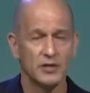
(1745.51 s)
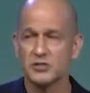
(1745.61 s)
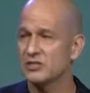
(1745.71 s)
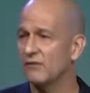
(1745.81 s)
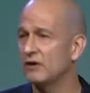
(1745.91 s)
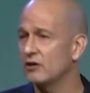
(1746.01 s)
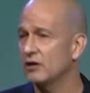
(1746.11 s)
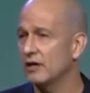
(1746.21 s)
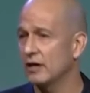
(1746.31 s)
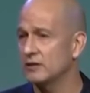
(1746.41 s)
700
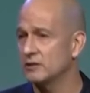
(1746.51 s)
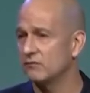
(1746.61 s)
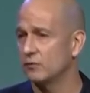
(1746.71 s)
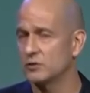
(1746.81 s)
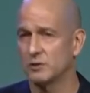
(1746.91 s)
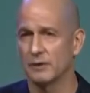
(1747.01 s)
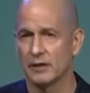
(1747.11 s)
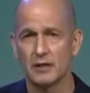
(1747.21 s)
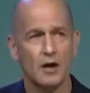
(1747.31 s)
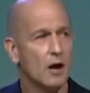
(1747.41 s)
kids, full
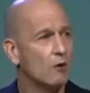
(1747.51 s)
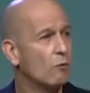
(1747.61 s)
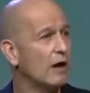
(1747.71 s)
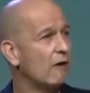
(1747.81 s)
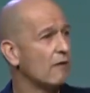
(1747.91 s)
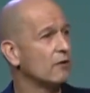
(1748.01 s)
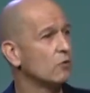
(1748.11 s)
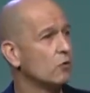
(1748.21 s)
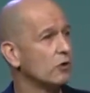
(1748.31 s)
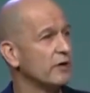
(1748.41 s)
stability. Right around the
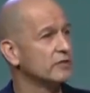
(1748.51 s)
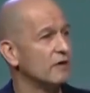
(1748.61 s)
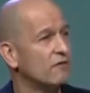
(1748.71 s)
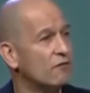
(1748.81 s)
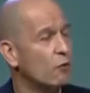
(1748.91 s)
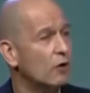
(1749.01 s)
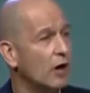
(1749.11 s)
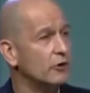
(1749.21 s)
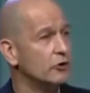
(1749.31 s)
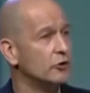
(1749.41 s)
corner is a
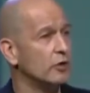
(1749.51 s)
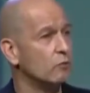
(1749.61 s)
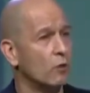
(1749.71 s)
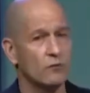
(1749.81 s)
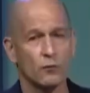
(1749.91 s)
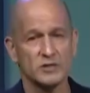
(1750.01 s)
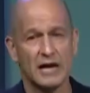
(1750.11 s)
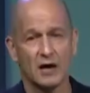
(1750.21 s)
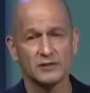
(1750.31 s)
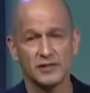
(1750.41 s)
400-unit workforce
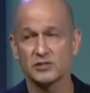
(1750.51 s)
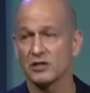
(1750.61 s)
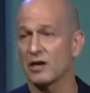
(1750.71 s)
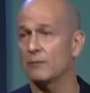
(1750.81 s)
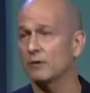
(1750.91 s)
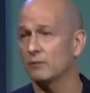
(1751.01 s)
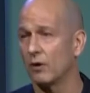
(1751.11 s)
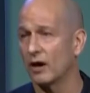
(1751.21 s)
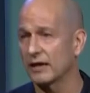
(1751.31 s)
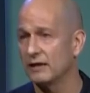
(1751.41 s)
housing that's going to come on the
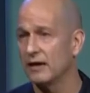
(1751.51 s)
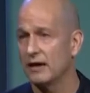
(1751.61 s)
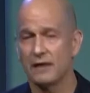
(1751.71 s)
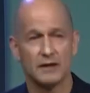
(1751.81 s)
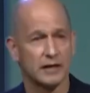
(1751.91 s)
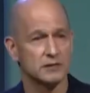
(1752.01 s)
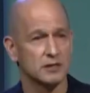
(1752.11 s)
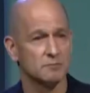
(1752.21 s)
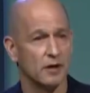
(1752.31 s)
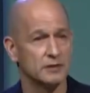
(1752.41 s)
market in the next
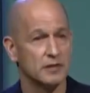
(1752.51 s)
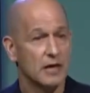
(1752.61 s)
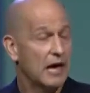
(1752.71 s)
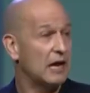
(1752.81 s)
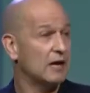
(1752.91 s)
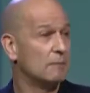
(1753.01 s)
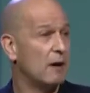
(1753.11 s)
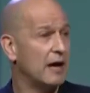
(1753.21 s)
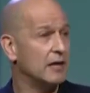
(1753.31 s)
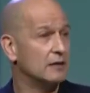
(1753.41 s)
6 months. And I'm going to
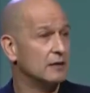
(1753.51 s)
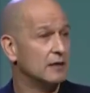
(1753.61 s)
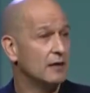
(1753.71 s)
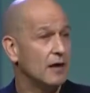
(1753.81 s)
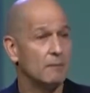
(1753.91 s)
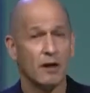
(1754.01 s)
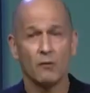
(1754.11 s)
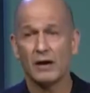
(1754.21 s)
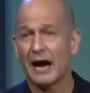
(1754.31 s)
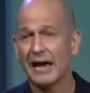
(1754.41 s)
buy it. And by the
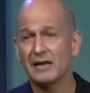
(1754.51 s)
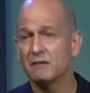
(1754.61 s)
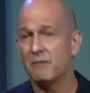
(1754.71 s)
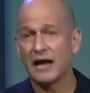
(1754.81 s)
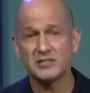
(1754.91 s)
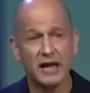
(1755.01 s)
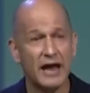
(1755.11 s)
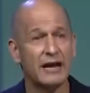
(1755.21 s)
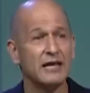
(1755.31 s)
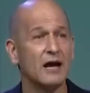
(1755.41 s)
way, I can match
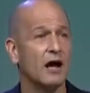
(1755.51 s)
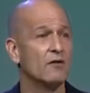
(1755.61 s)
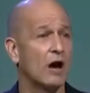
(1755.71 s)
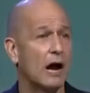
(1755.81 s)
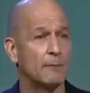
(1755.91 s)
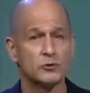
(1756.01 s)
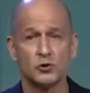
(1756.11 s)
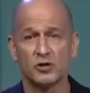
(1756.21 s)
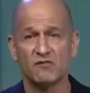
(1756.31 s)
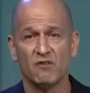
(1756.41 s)
any other
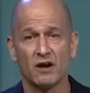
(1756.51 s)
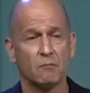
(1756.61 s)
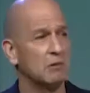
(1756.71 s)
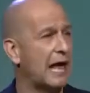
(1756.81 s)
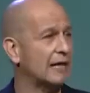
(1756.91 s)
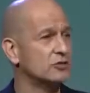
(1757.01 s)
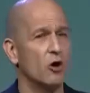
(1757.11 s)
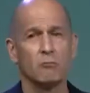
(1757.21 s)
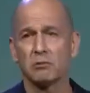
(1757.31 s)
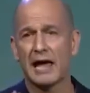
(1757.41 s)
opportunity fund,
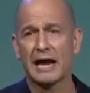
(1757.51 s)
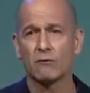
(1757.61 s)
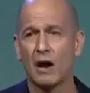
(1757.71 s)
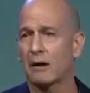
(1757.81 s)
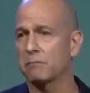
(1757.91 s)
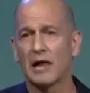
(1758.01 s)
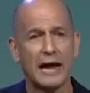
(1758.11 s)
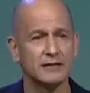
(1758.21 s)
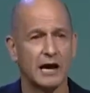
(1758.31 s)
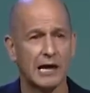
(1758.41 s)
Blackstone, BlackRock,
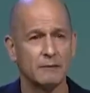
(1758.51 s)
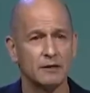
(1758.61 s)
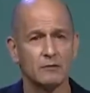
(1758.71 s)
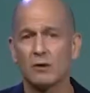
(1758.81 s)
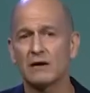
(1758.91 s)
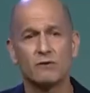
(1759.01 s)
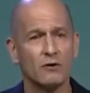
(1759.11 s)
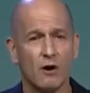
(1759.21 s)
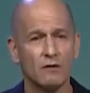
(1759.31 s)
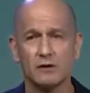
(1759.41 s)
Black Diamond, whatever,
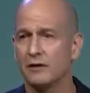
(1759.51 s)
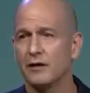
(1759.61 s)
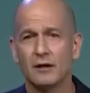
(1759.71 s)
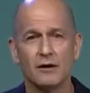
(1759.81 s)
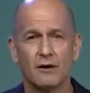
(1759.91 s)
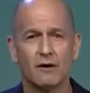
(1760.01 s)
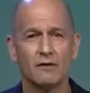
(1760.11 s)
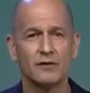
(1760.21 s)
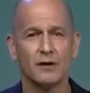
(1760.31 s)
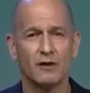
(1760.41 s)
all
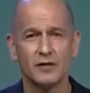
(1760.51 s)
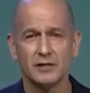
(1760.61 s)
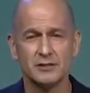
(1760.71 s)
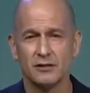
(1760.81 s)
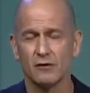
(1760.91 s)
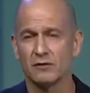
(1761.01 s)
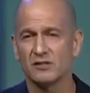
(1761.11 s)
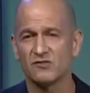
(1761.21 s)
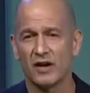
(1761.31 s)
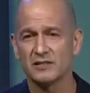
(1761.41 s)
these, you know, these
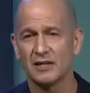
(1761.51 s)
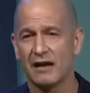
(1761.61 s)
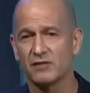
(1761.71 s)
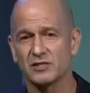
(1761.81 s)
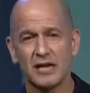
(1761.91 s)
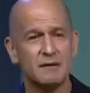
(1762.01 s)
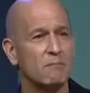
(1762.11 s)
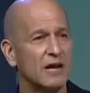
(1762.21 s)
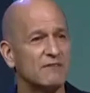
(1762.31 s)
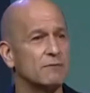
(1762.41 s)
funds that have the same
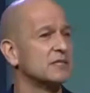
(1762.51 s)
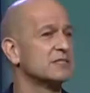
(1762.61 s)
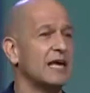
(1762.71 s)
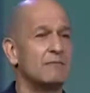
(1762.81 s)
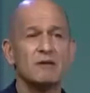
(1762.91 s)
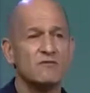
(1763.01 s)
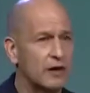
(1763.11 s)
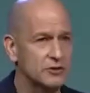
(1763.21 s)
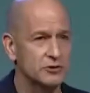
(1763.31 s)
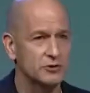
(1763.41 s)
money from the same
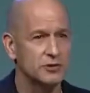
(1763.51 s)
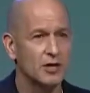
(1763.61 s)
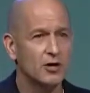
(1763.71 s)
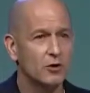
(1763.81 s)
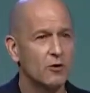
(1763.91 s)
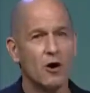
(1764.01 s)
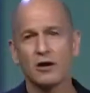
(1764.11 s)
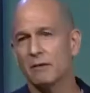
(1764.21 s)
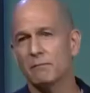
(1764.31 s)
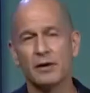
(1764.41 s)
investors who are all
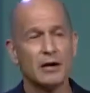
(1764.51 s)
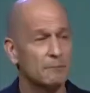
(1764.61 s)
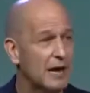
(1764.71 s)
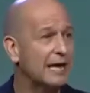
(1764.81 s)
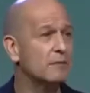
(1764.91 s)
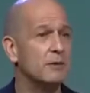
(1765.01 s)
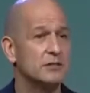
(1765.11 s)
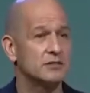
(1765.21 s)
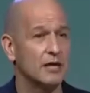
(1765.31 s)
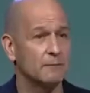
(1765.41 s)
going to bid it up, but I can bid the
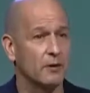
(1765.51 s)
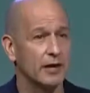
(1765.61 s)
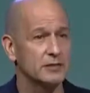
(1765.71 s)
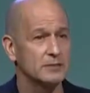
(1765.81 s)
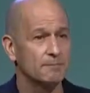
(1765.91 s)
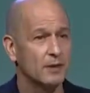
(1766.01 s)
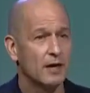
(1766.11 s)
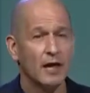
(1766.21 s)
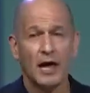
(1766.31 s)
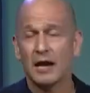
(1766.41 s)
same price.
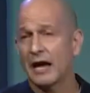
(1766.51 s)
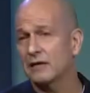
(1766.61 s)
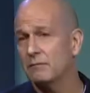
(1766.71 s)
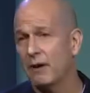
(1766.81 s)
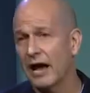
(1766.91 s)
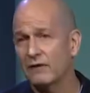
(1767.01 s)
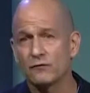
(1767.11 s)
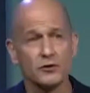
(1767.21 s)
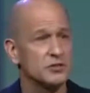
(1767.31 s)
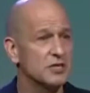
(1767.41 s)
And I can buy it
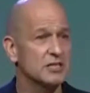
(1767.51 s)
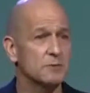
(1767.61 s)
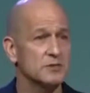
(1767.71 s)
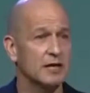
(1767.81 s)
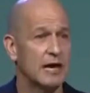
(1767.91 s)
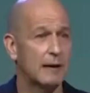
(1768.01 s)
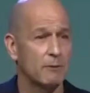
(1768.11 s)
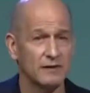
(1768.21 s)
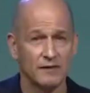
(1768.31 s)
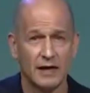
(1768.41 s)
for a 6% cap
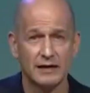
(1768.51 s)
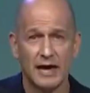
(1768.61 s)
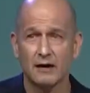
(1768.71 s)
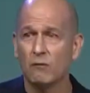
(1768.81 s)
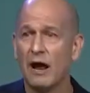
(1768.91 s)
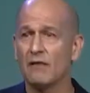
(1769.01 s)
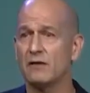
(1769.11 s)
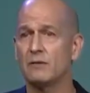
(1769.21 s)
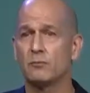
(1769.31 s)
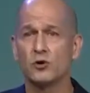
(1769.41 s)
rate like they can. And rather than
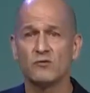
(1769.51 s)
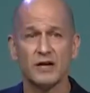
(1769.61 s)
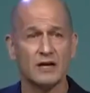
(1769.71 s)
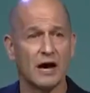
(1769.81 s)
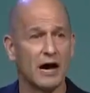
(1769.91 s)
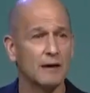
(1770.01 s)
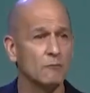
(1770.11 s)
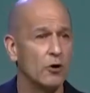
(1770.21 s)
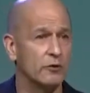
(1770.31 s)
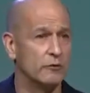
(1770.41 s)
improving it, I'm
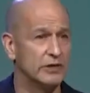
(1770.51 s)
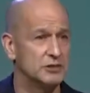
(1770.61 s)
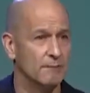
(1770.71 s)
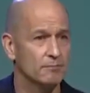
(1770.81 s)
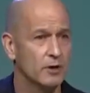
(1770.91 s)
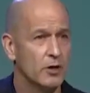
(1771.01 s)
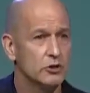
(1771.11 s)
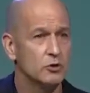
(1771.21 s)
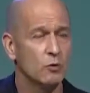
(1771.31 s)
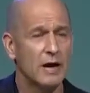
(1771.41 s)
going to enrich it.
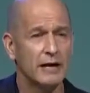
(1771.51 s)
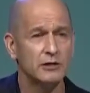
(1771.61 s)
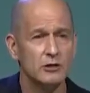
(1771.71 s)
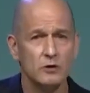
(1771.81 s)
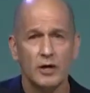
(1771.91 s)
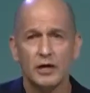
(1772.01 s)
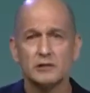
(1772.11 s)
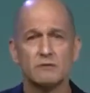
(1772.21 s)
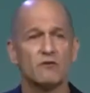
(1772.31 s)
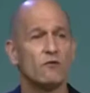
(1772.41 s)
So what I do is
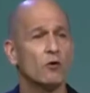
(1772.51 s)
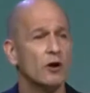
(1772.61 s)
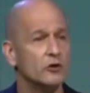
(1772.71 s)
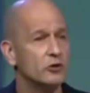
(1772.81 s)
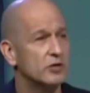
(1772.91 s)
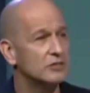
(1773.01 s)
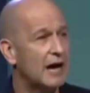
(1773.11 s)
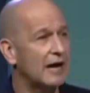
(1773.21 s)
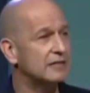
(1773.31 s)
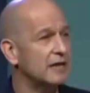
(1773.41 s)
of the 400 units,
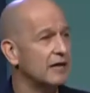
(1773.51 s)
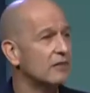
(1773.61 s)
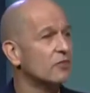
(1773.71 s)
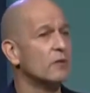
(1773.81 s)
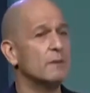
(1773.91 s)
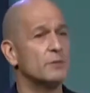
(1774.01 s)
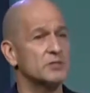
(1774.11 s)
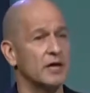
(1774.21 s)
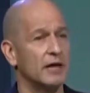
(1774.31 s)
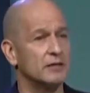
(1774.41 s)
I take
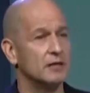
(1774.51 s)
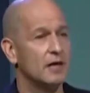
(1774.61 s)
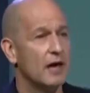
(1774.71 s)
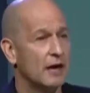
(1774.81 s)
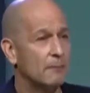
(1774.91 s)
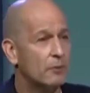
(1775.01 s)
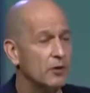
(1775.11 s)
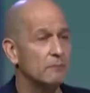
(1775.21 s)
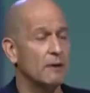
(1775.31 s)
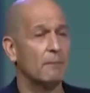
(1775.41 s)
3%. And I put it
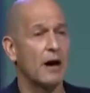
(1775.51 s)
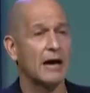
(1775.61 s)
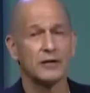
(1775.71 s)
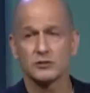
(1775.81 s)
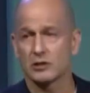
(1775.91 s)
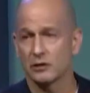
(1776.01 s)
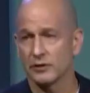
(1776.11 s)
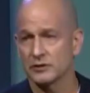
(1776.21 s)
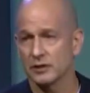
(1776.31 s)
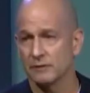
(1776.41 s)
in my pocket as a
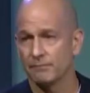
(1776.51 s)
currency.